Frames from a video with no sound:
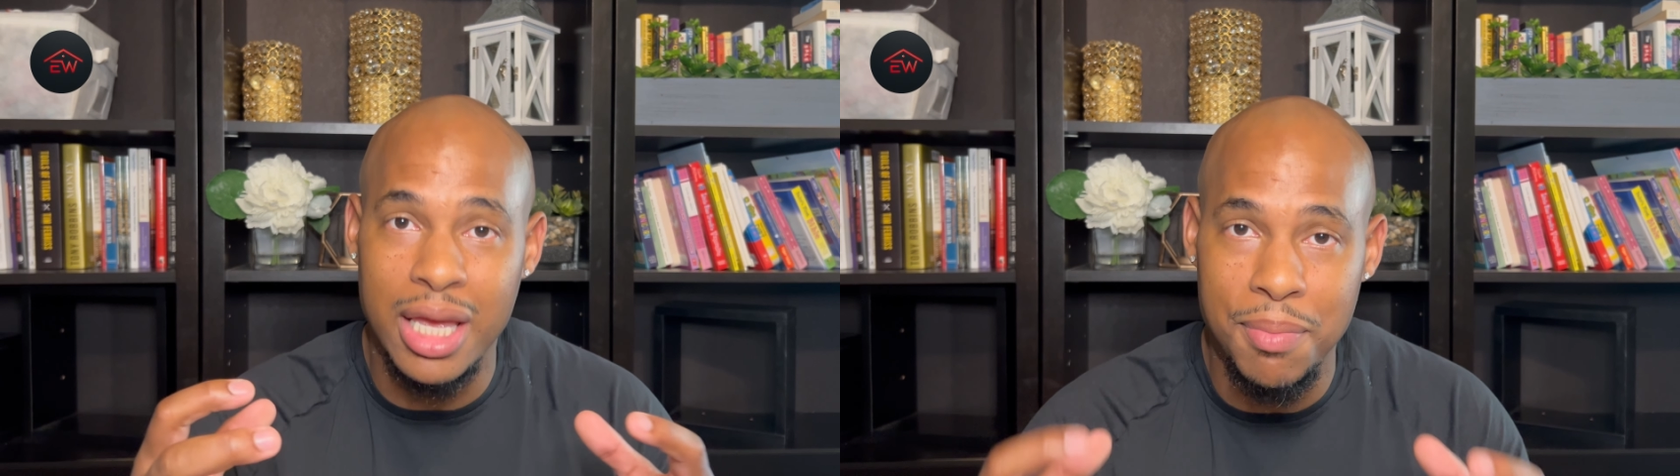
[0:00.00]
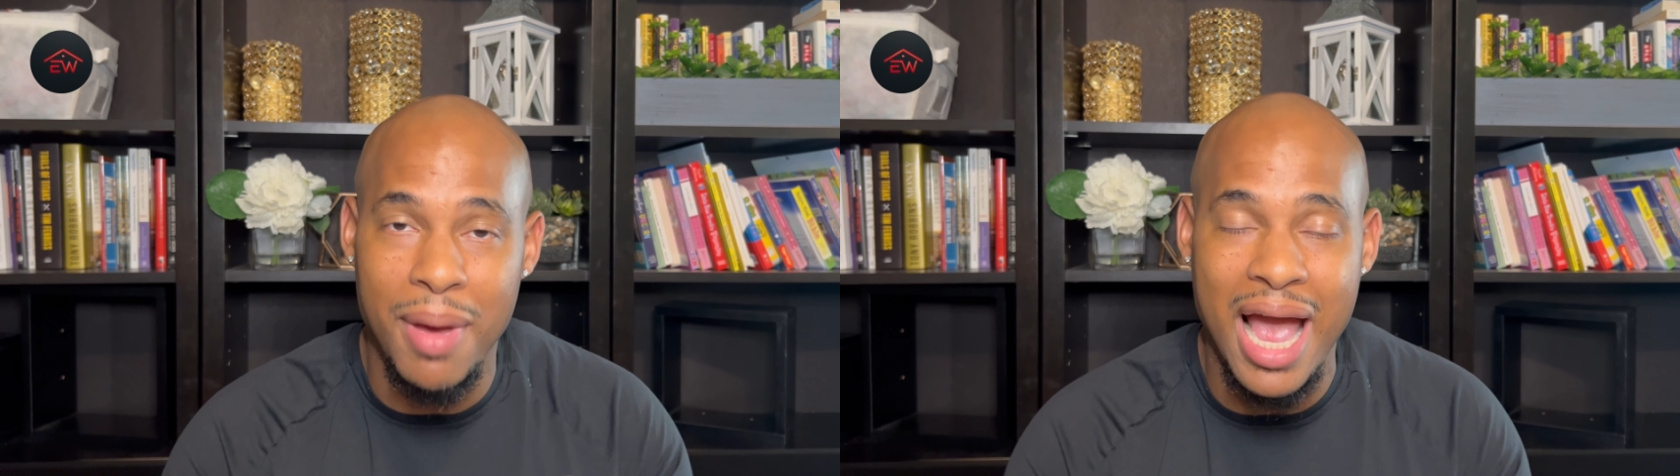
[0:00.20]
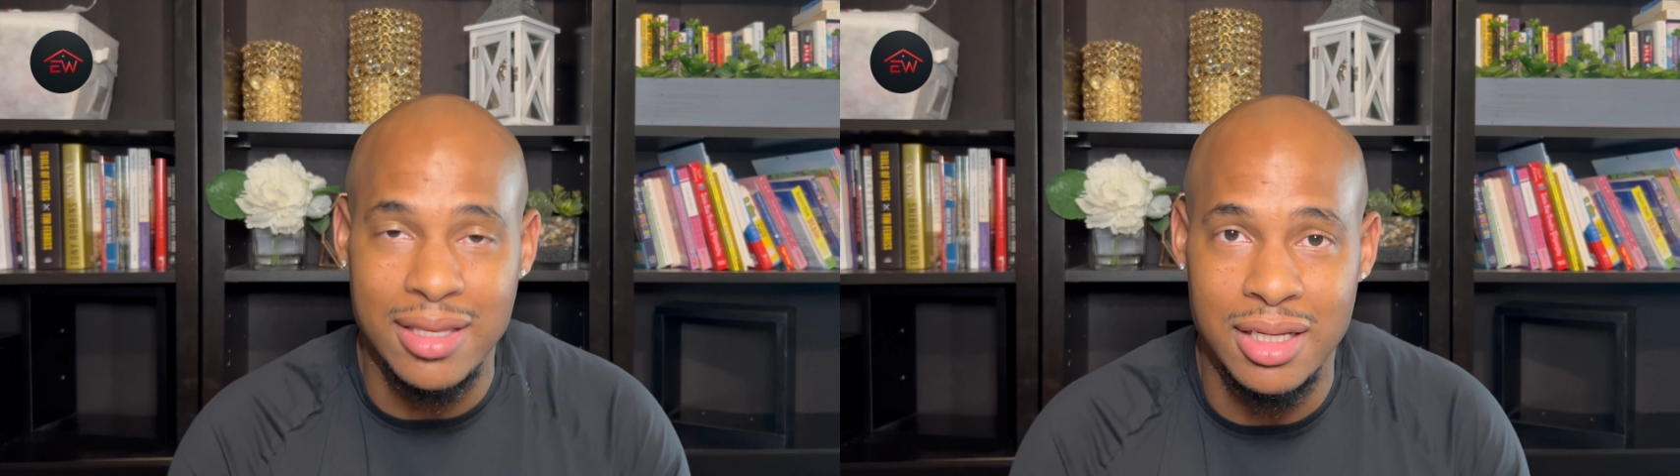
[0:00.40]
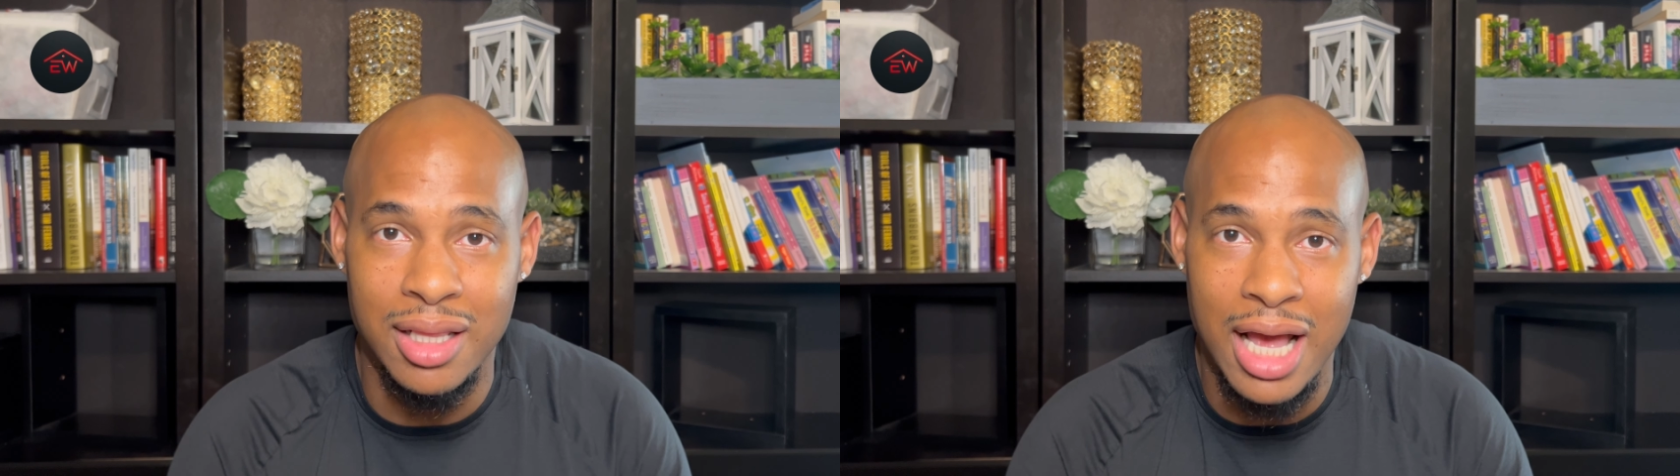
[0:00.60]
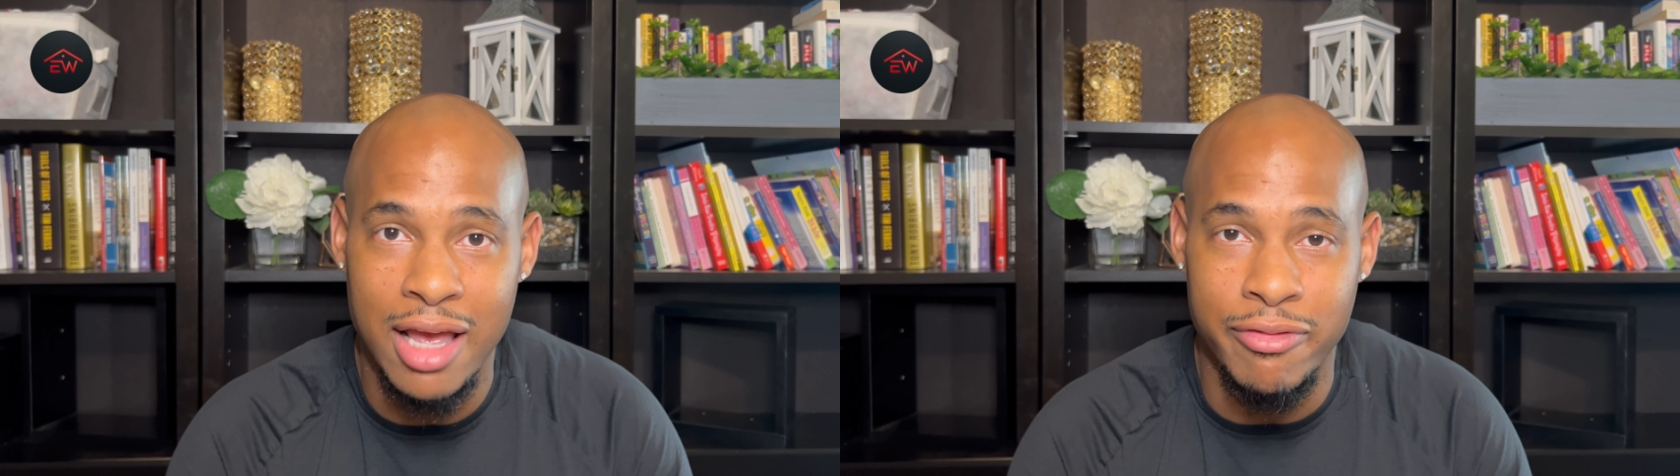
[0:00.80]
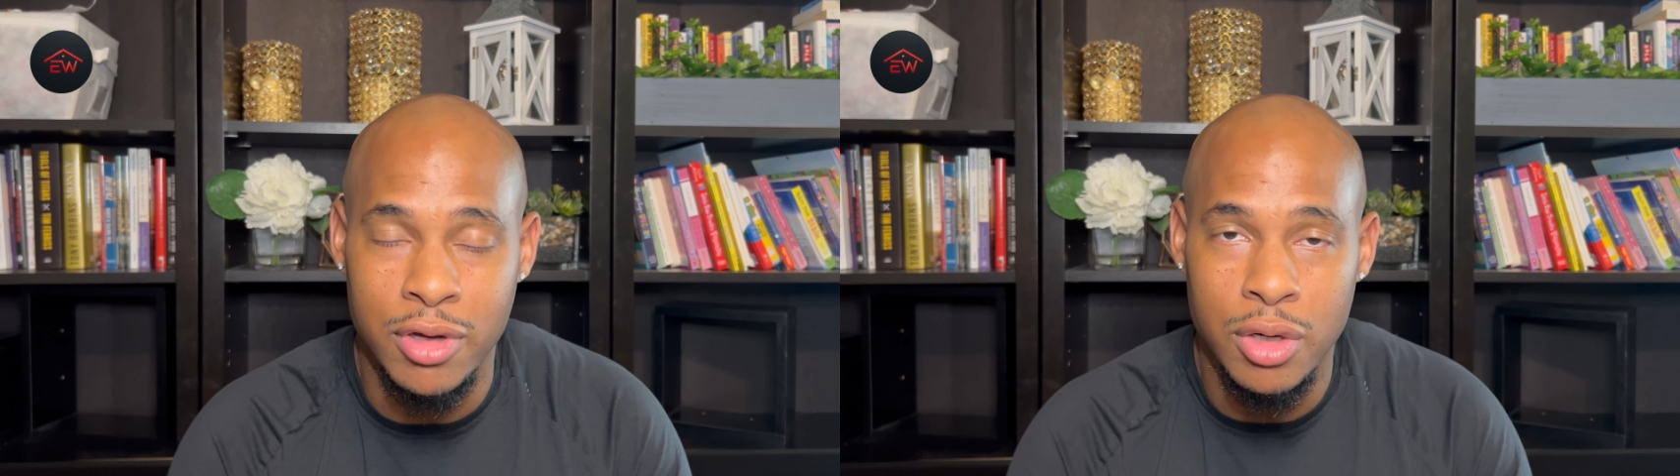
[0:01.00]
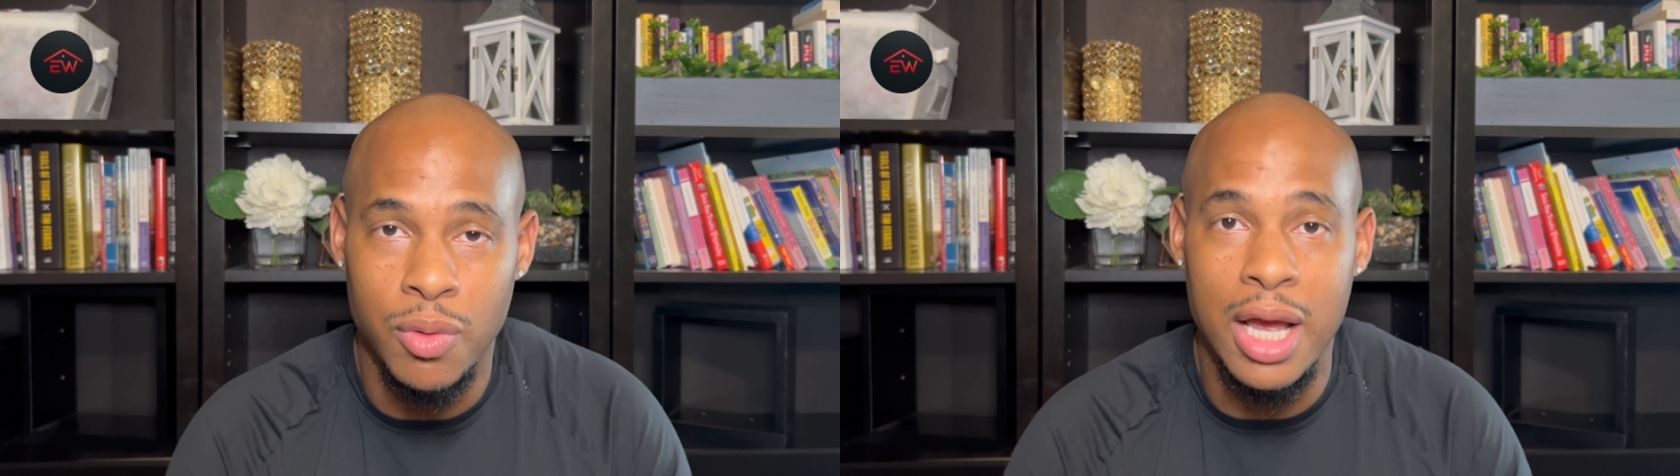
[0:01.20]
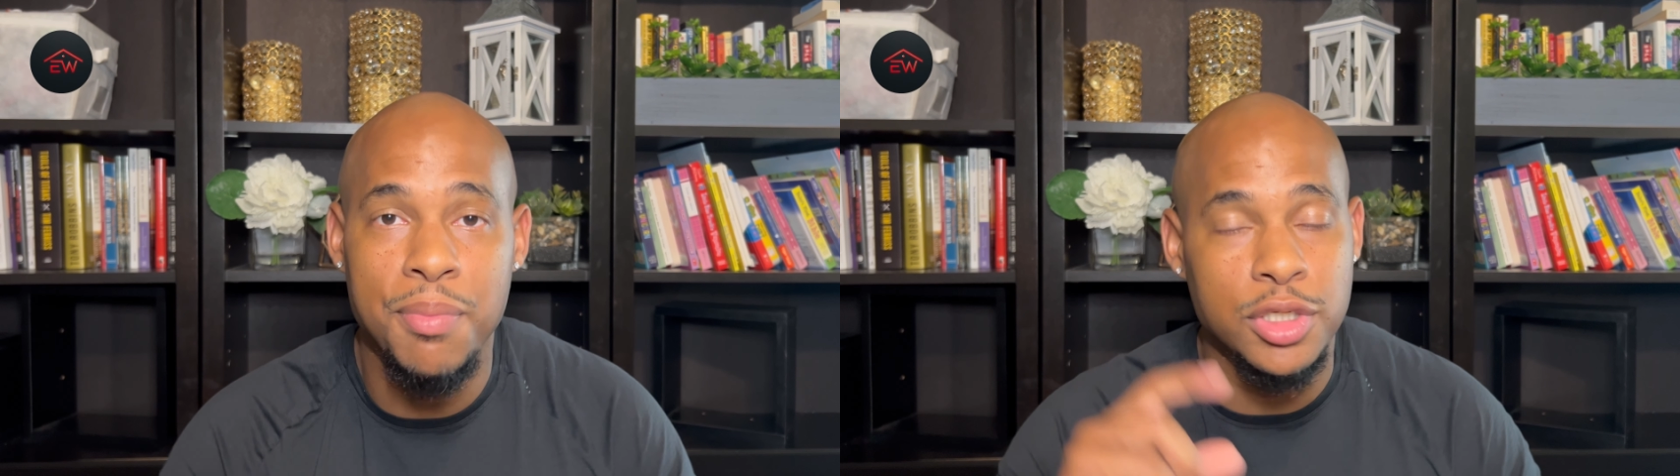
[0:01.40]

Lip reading: it back to life, right?